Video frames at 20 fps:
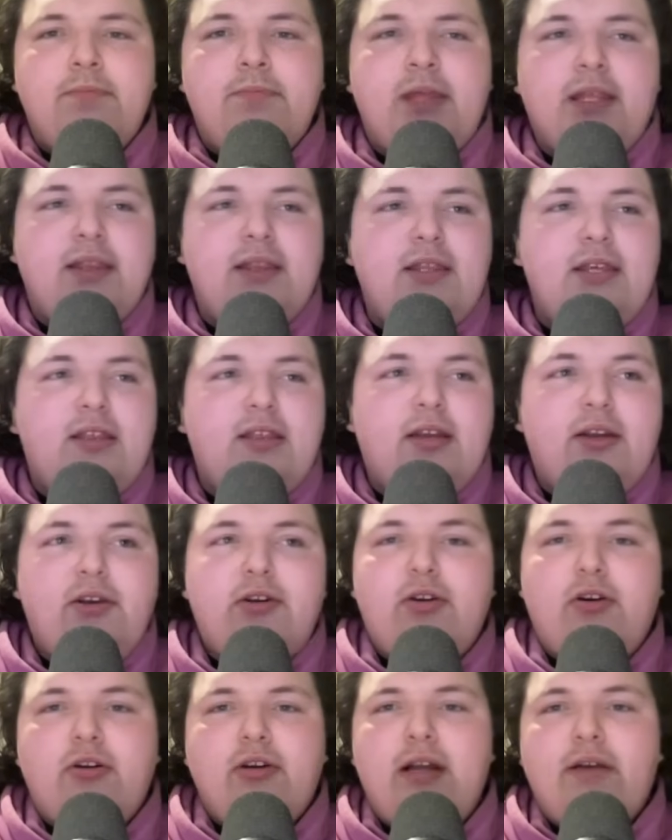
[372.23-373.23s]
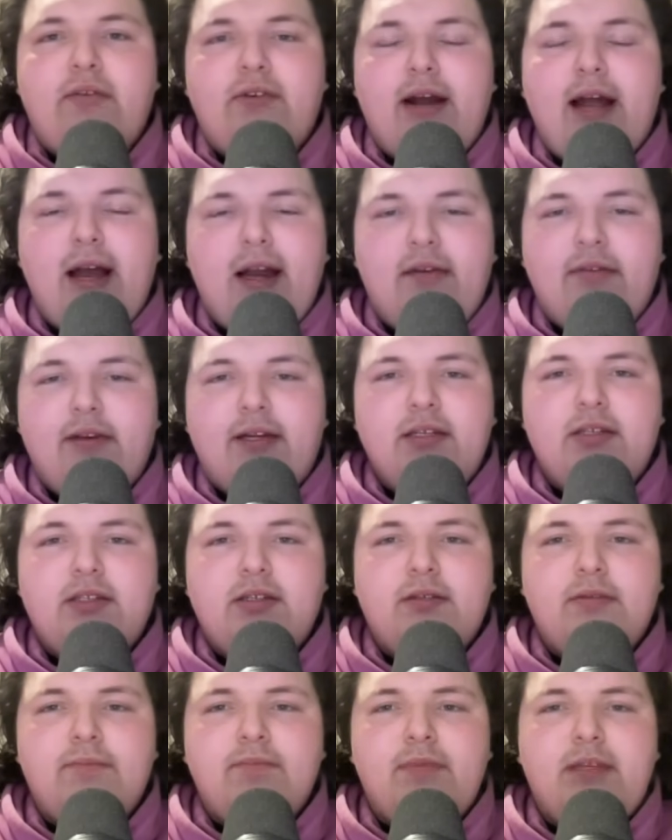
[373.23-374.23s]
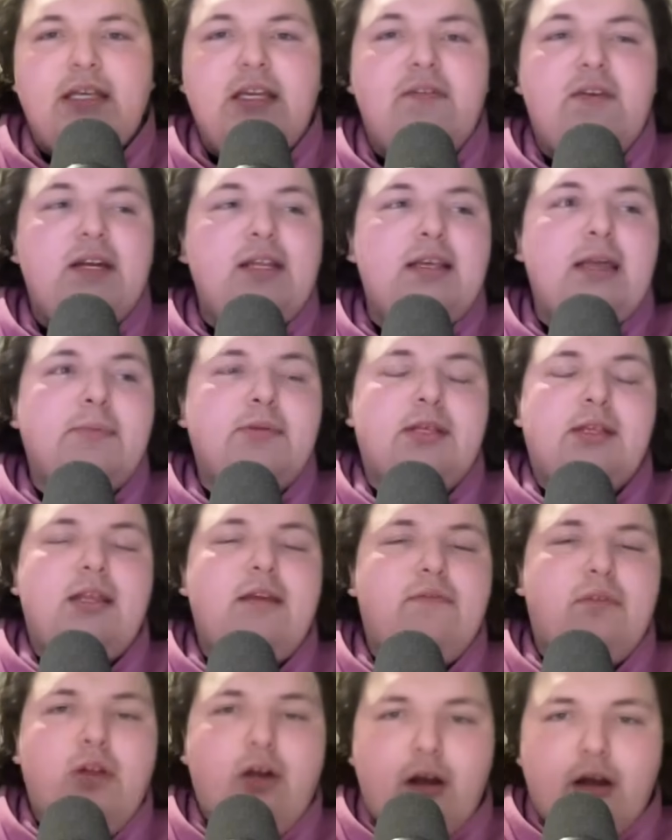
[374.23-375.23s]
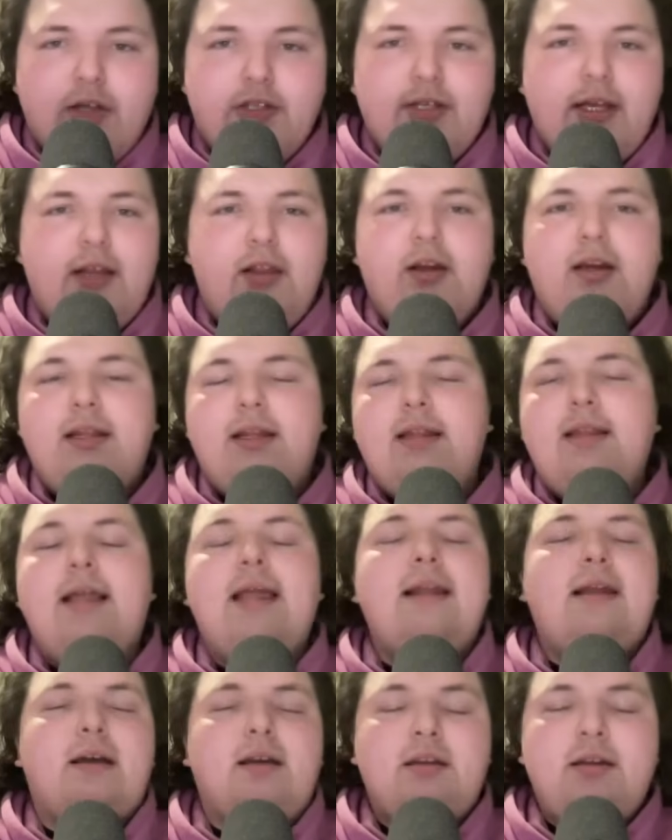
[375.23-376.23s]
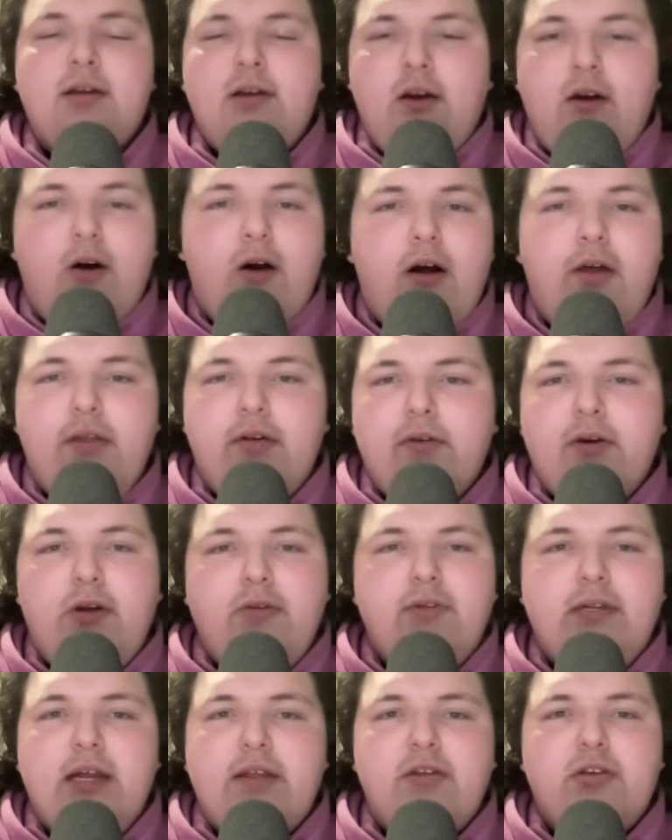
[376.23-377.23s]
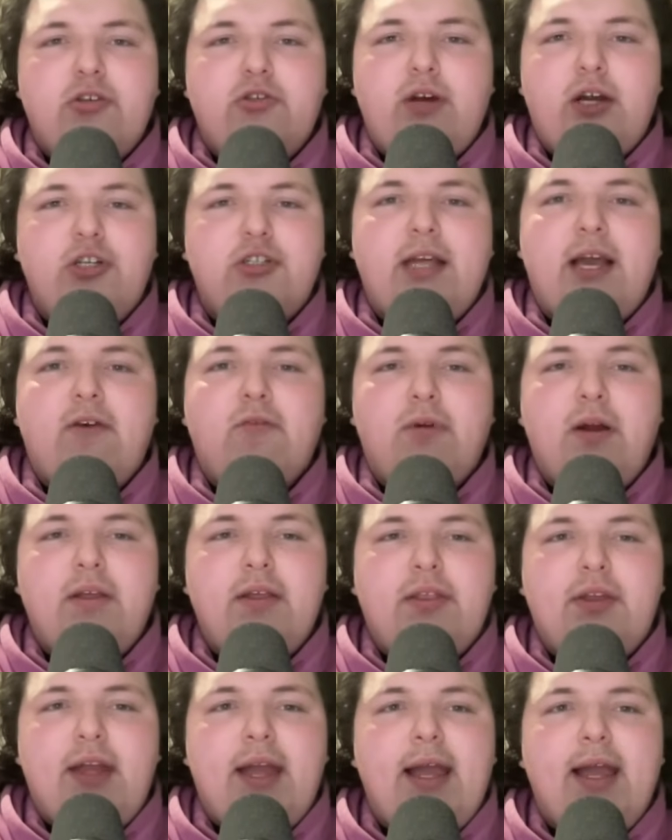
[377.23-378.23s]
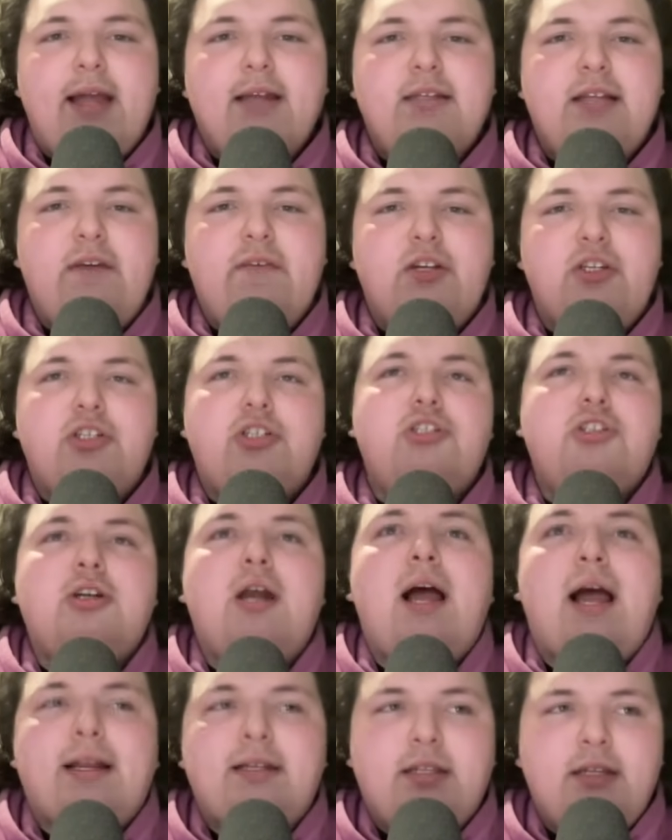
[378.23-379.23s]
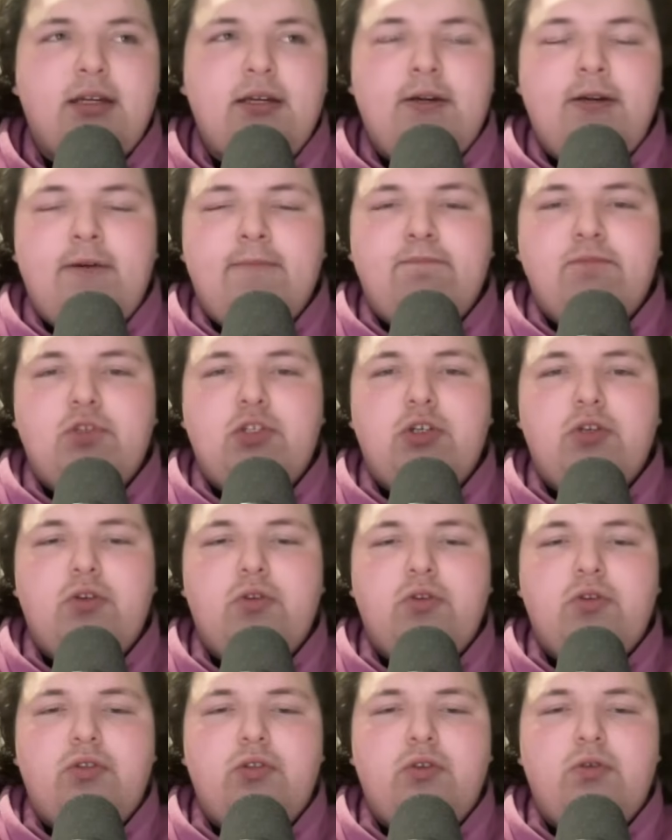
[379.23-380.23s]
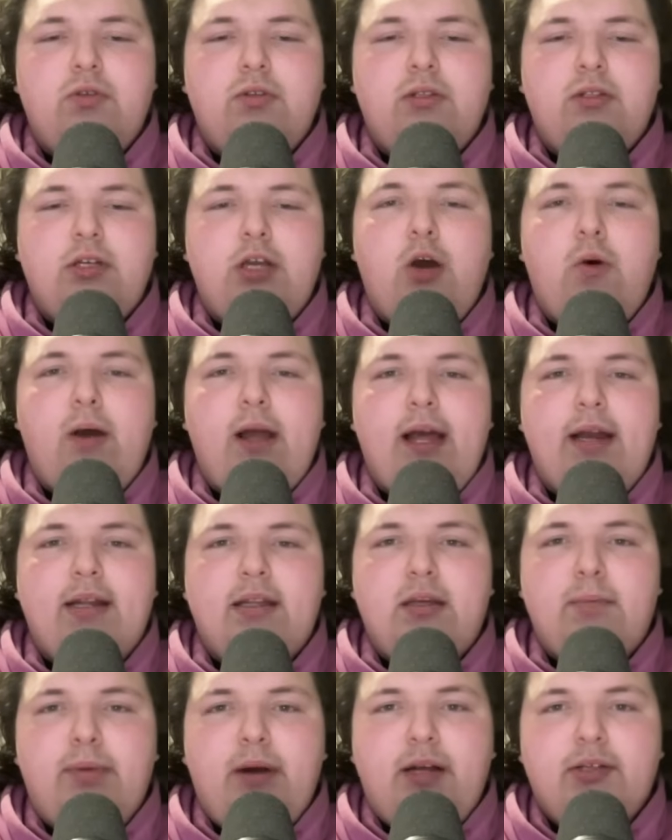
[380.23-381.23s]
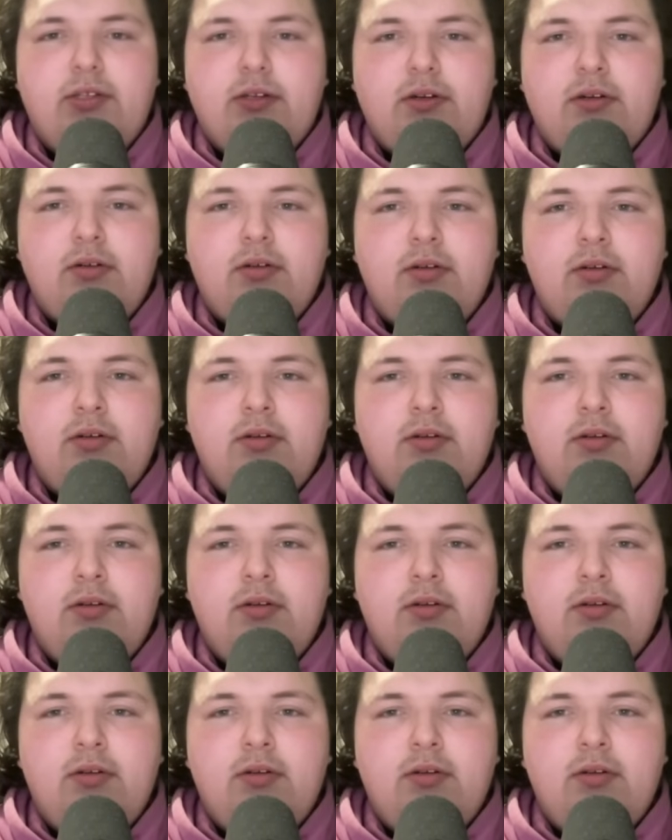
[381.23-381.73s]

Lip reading: that the Thunder are never out of it. Even in games that they've lost, like look at Atlanta on the road down the stretch, that run that they had to have a shot to go ahead at the buzzer,